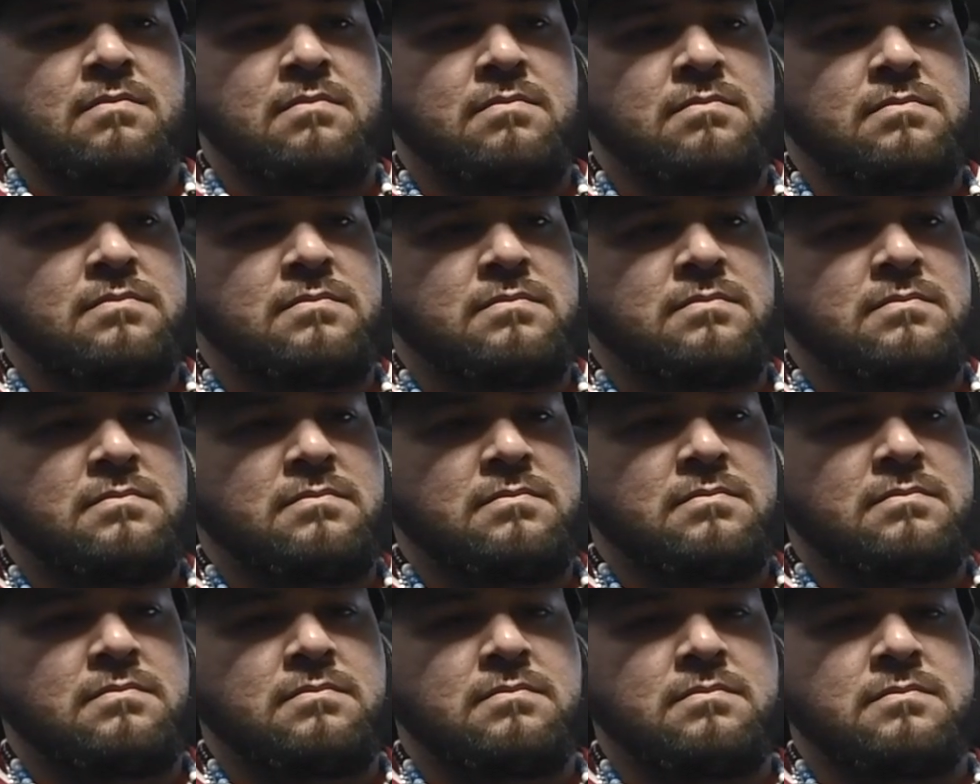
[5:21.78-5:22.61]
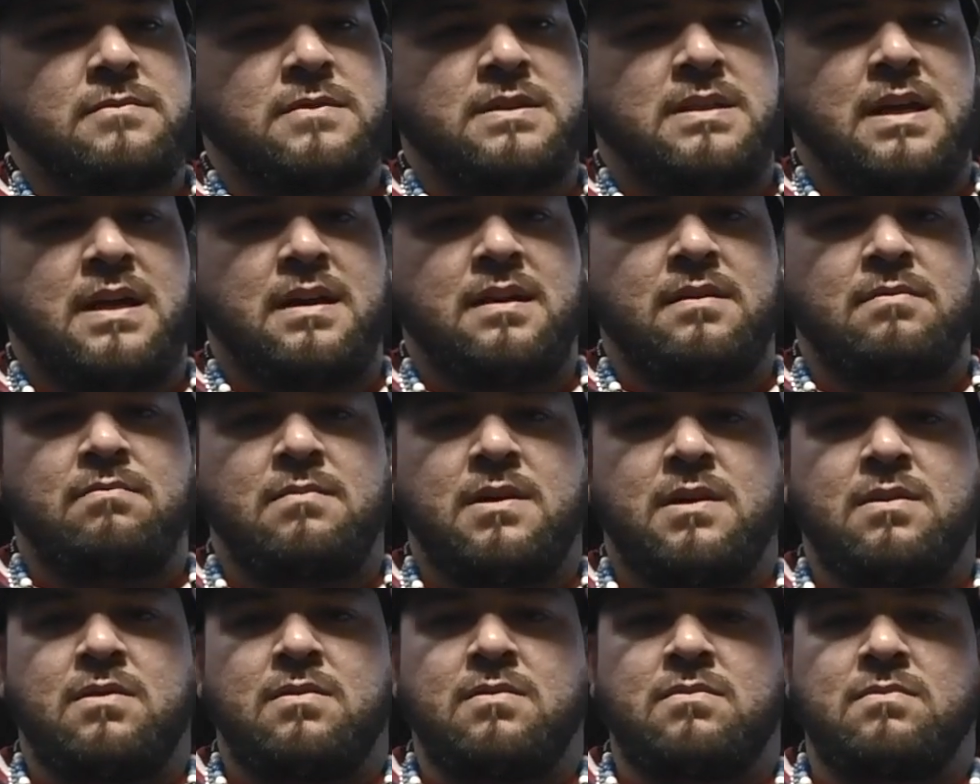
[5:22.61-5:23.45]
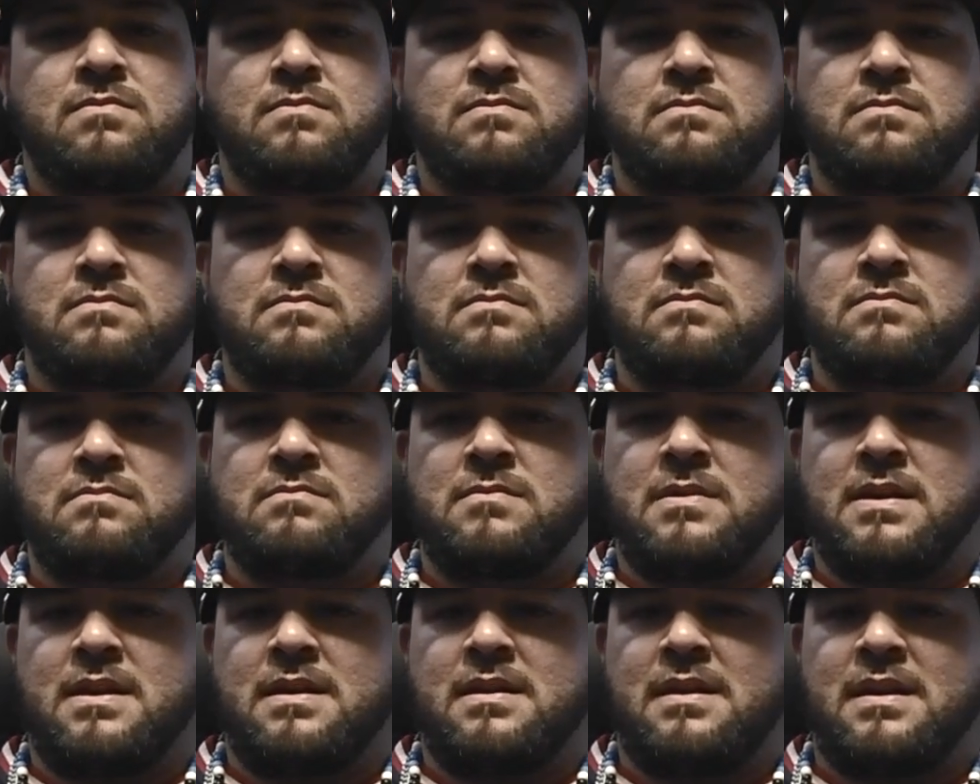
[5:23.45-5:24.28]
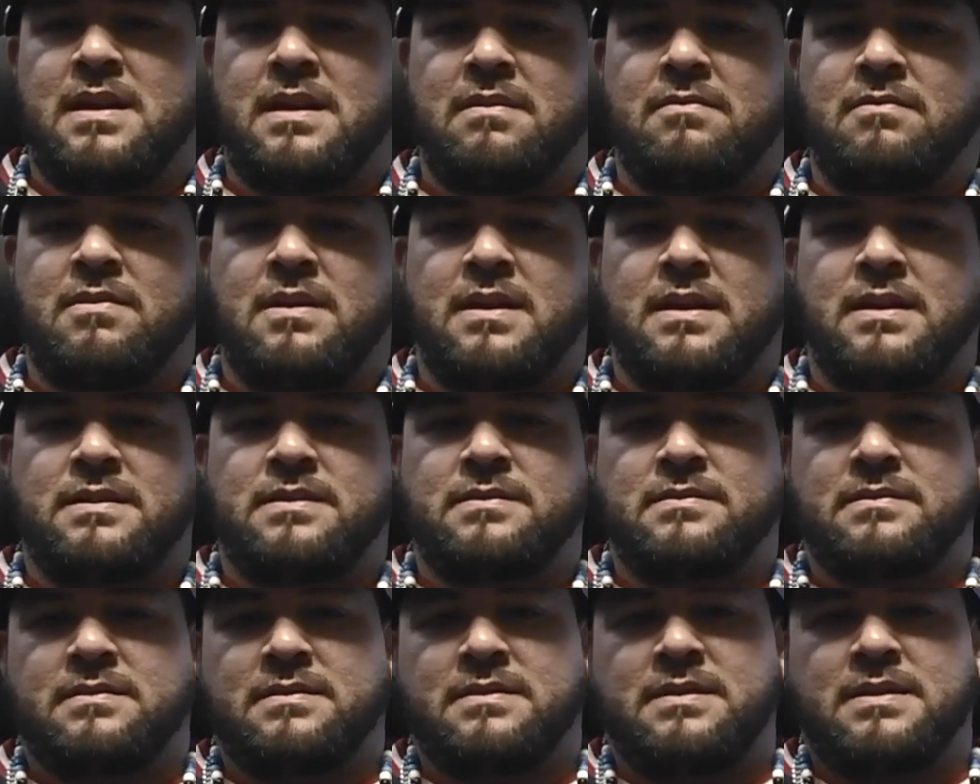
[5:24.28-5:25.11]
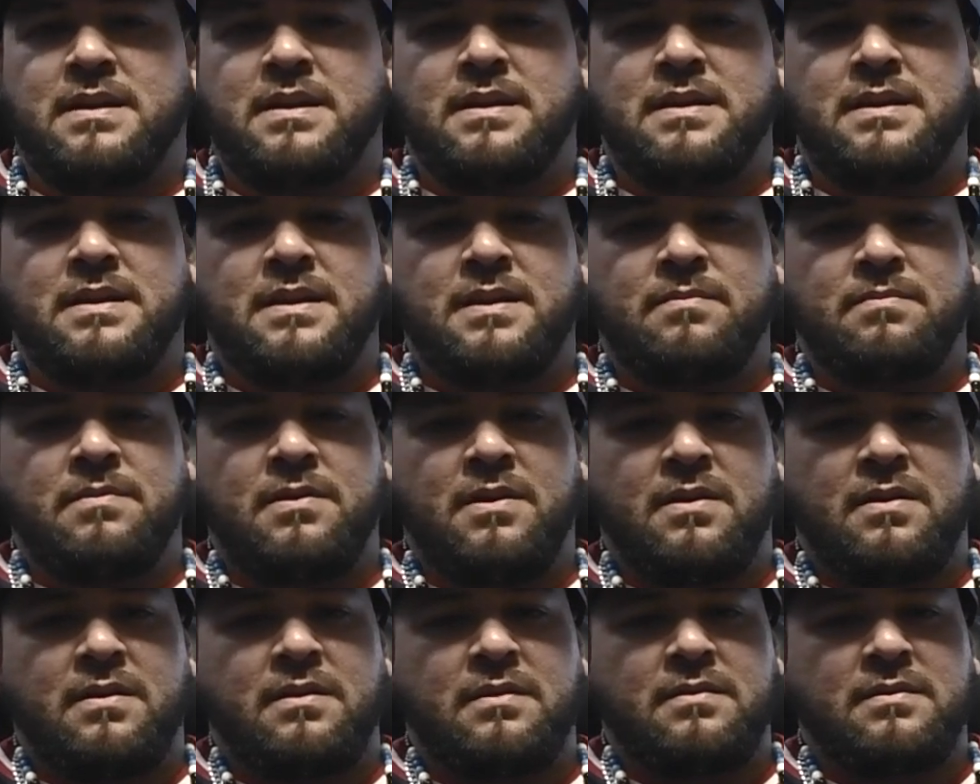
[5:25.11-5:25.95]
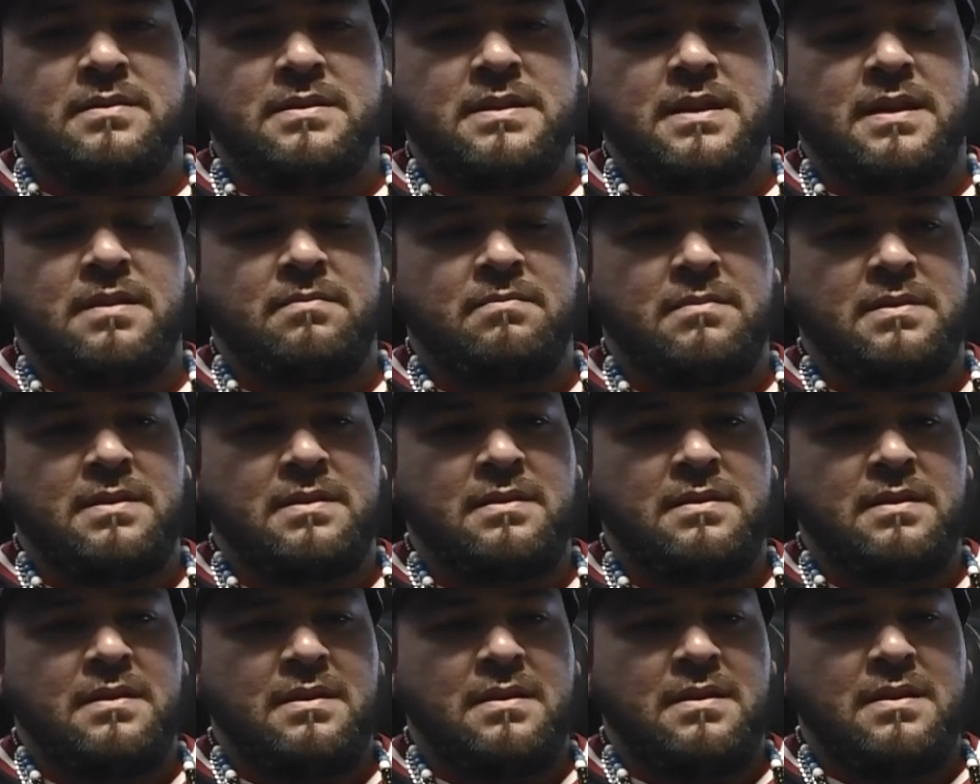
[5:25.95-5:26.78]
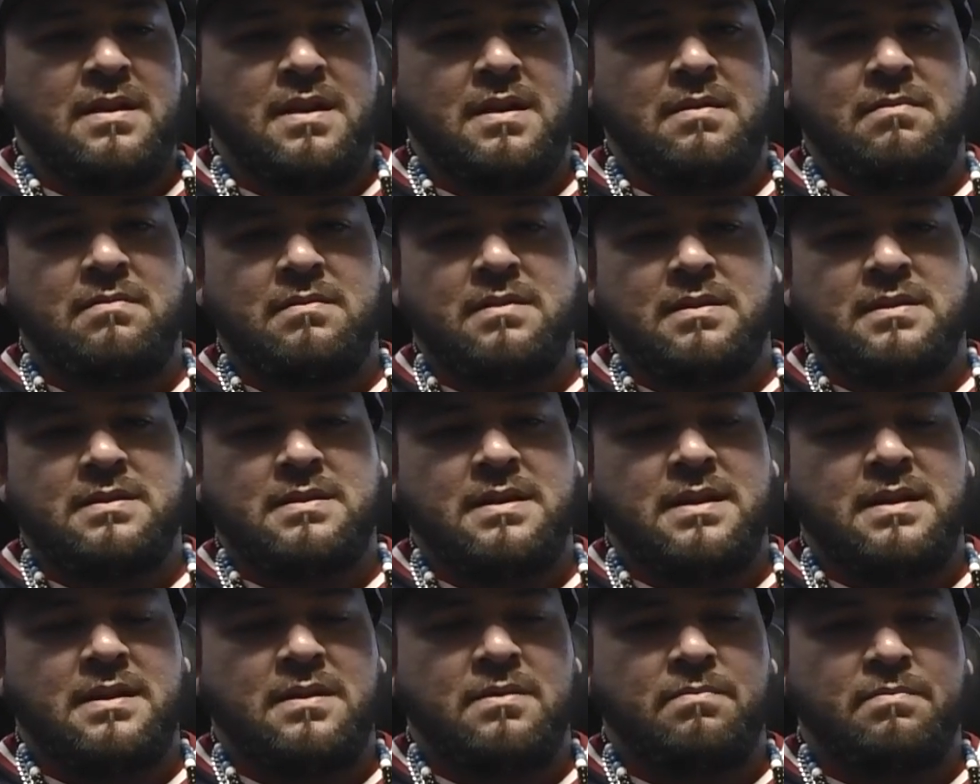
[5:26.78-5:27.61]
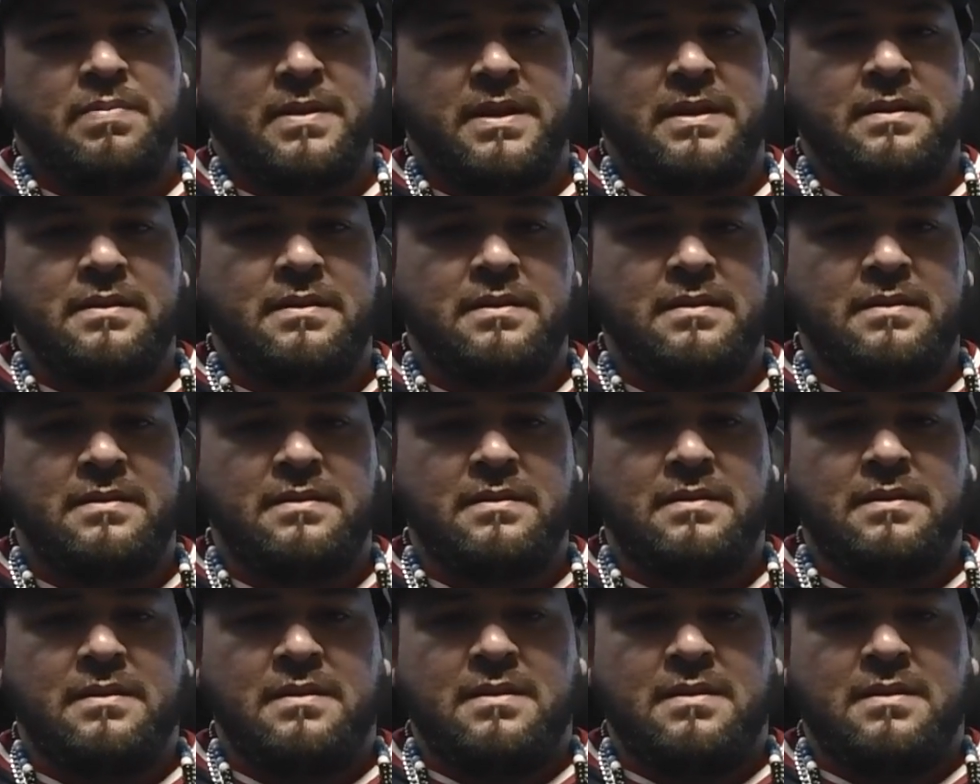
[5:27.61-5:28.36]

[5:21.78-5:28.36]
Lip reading: I'm signed to my own record label, I guess you could say, DVR Entertainment. It's independent.